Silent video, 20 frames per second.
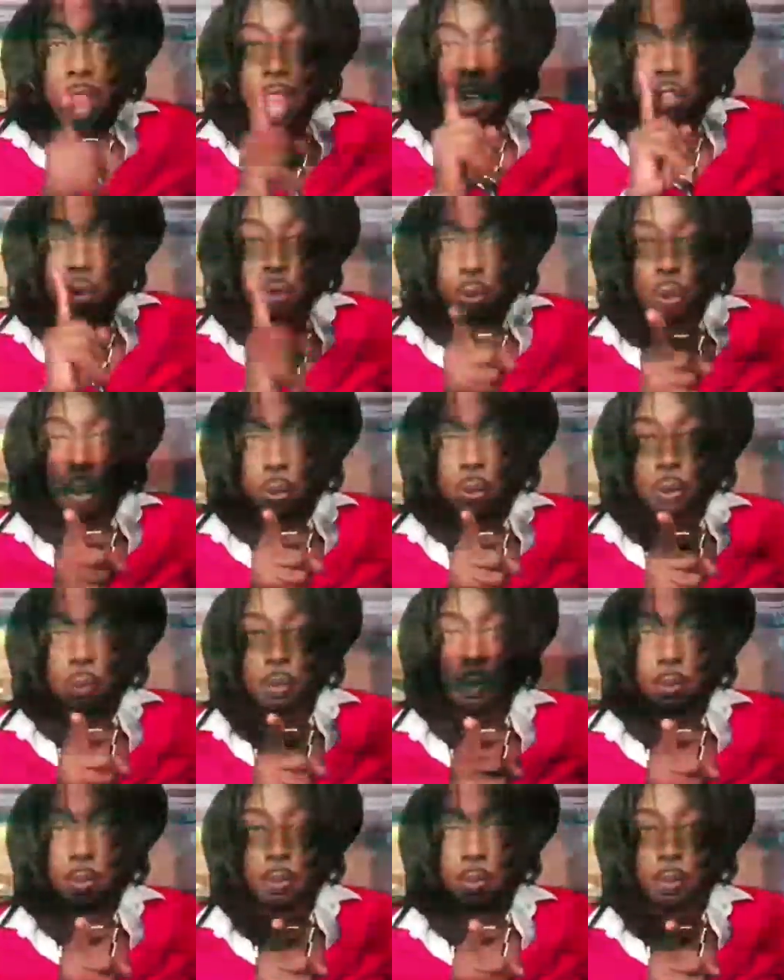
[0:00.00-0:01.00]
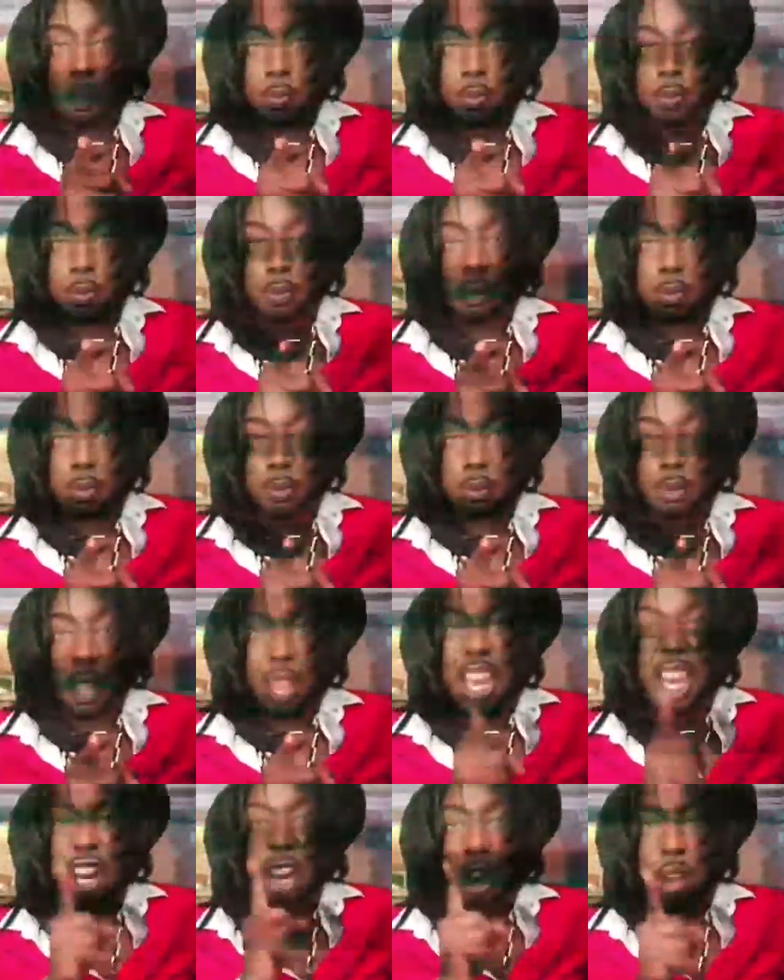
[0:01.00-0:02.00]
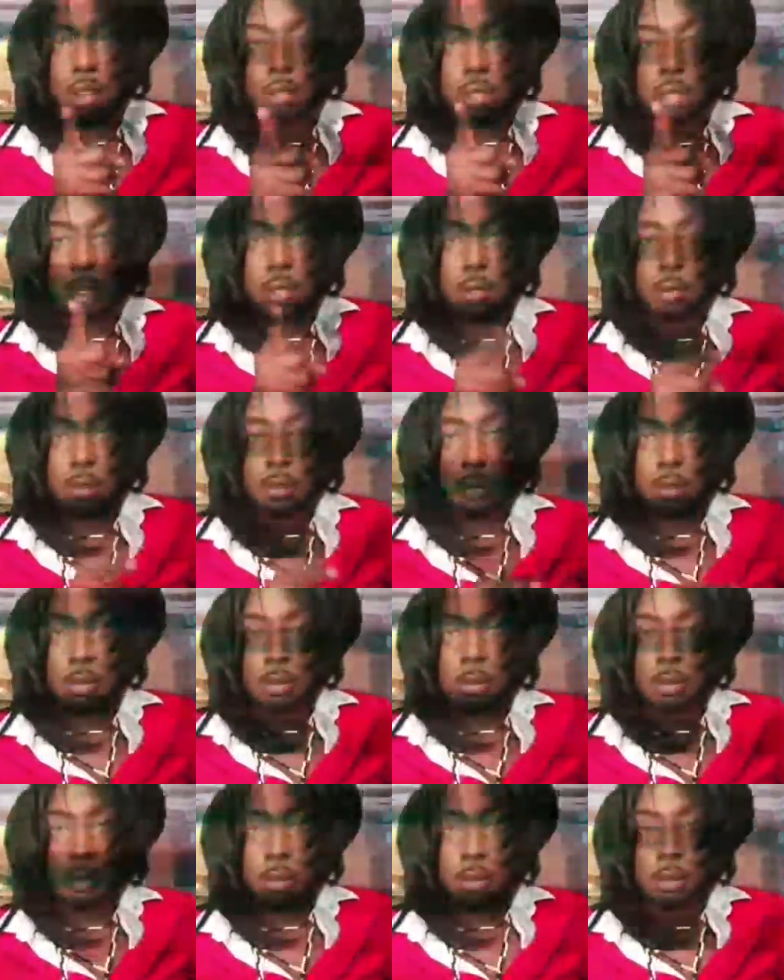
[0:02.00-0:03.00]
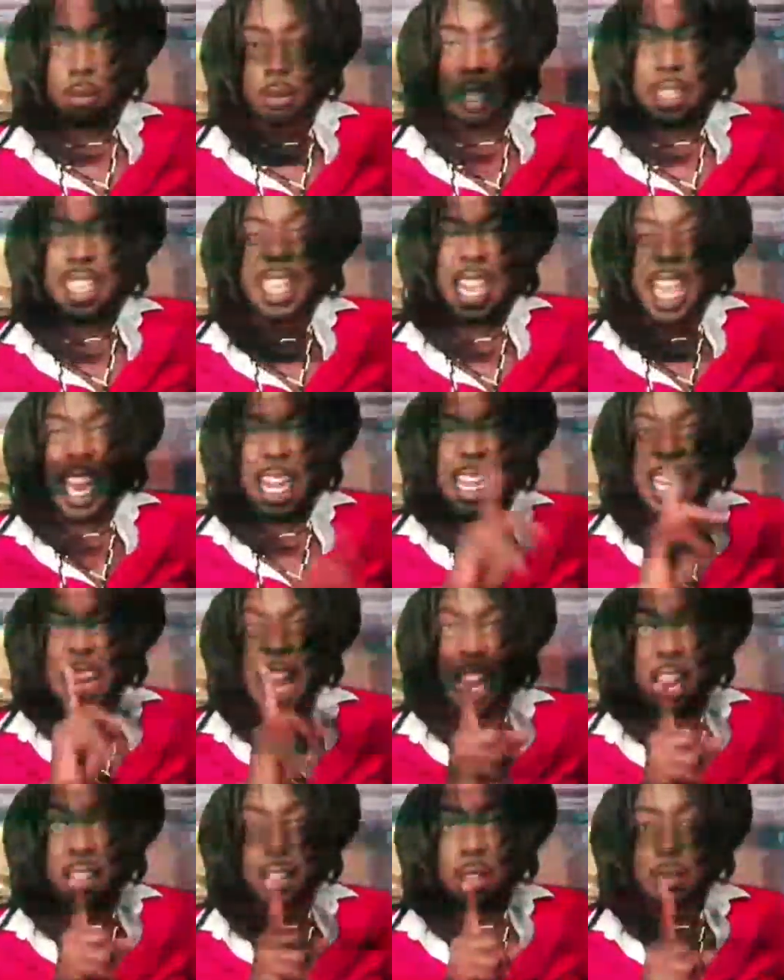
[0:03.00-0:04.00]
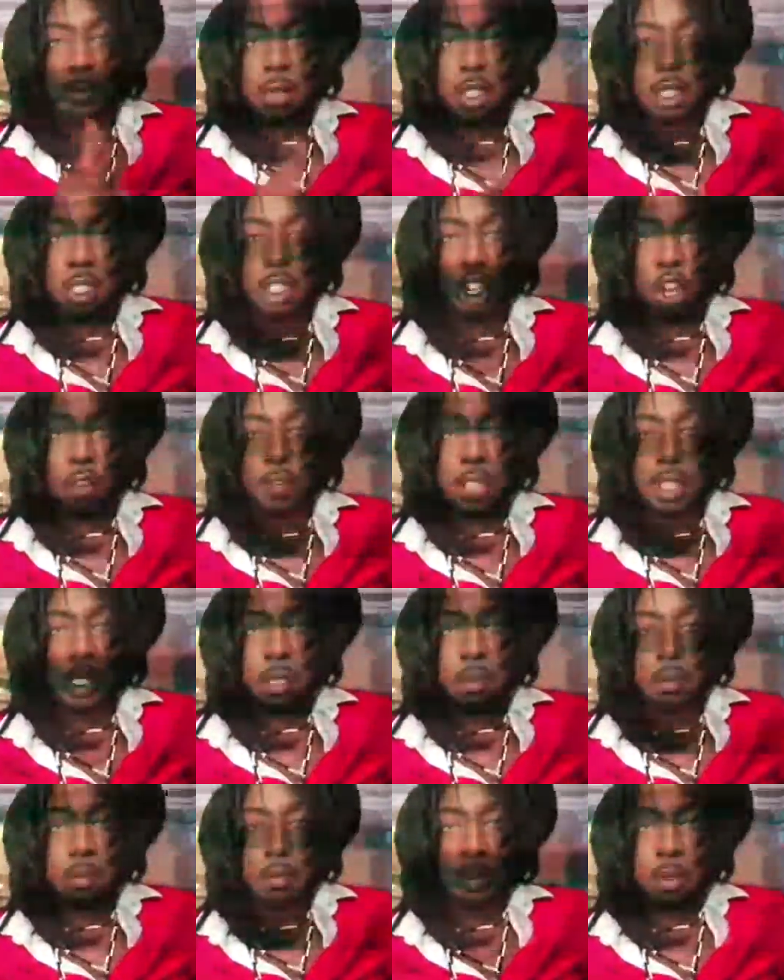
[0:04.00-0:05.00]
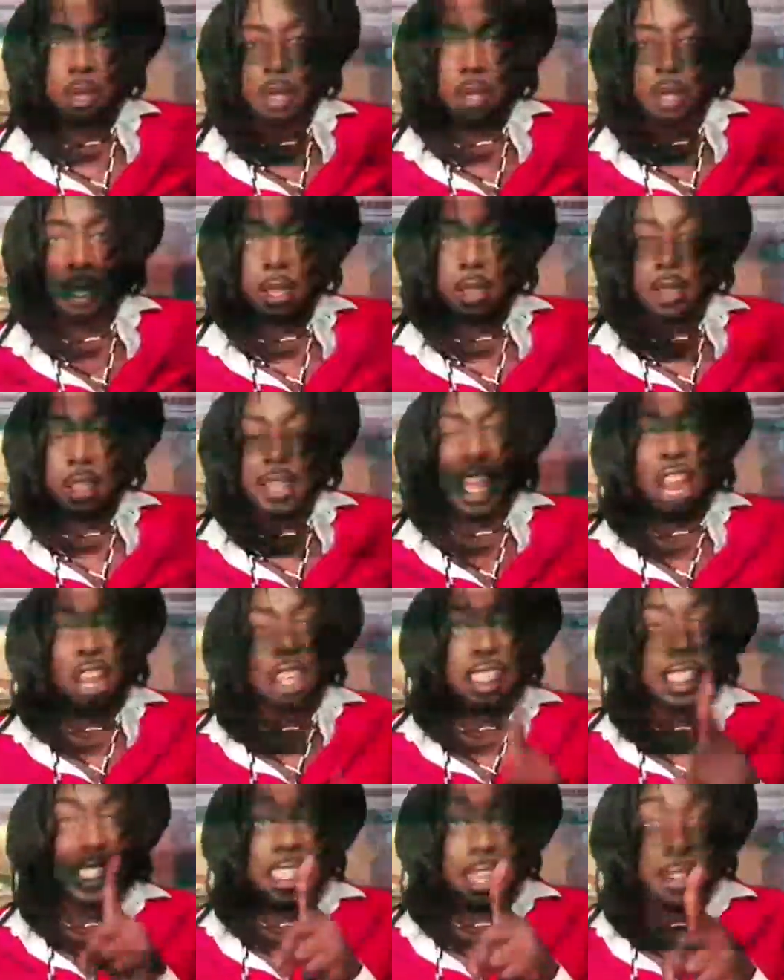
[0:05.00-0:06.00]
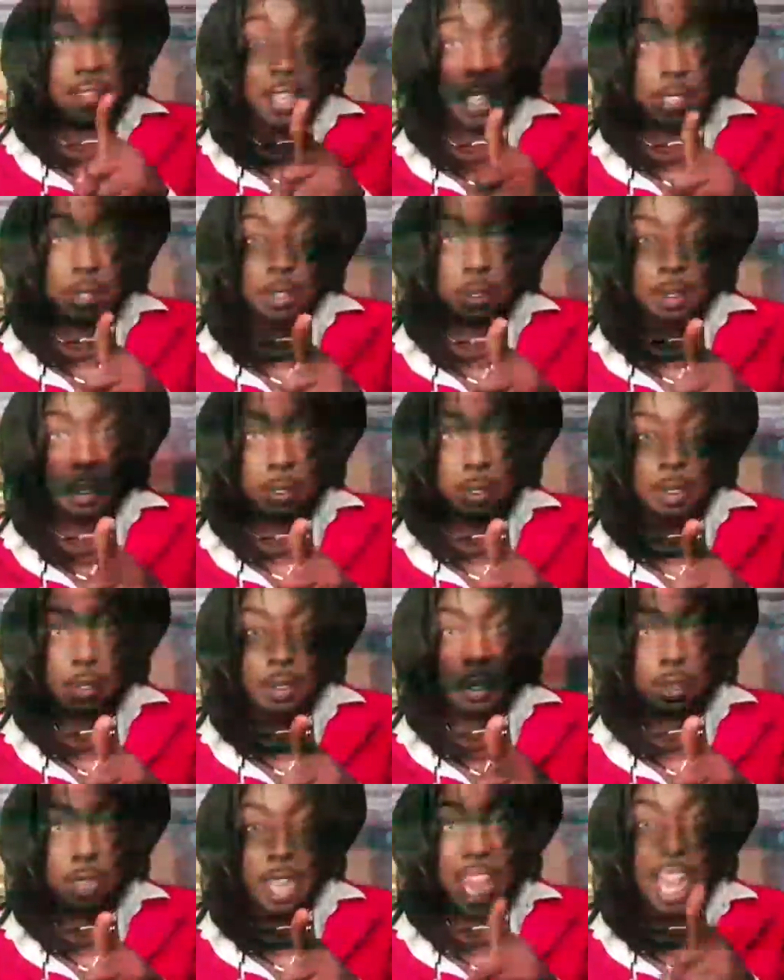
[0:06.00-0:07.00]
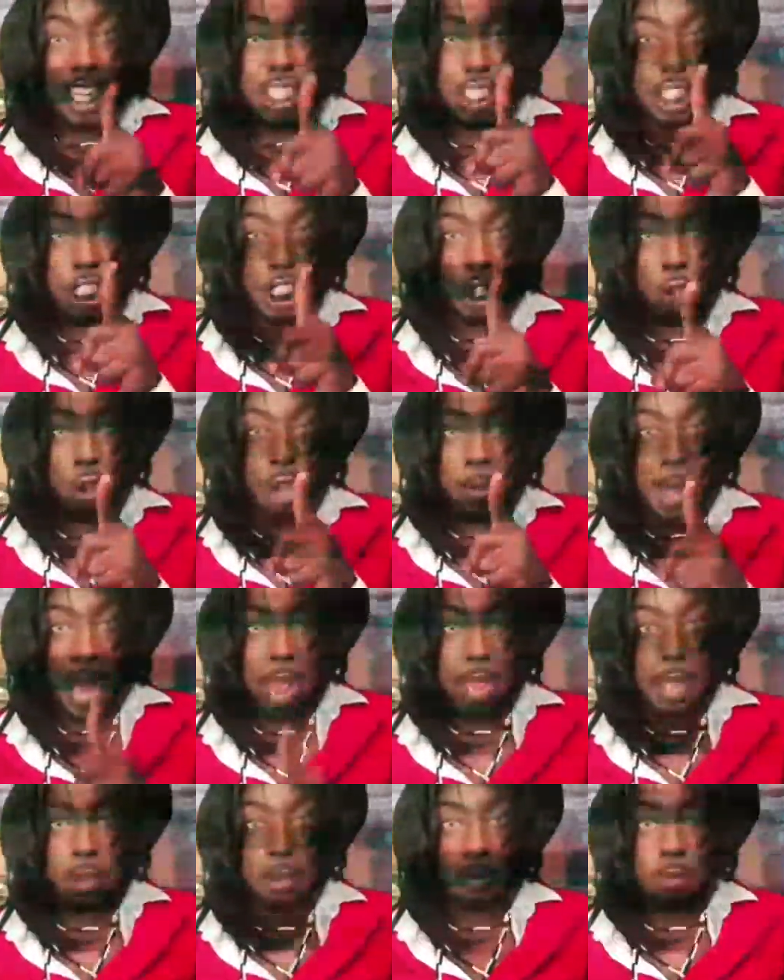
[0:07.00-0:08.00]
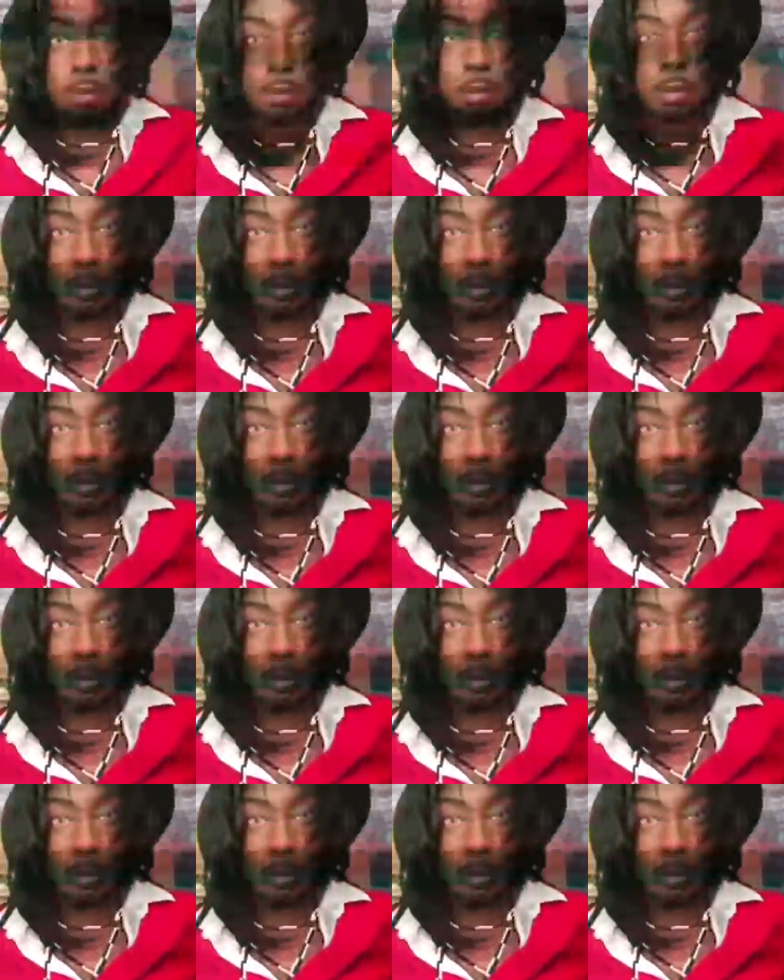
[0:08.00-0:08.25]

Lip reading: and cruel, and it hurts. And none of them deserve it. They are sick of it, and so am I.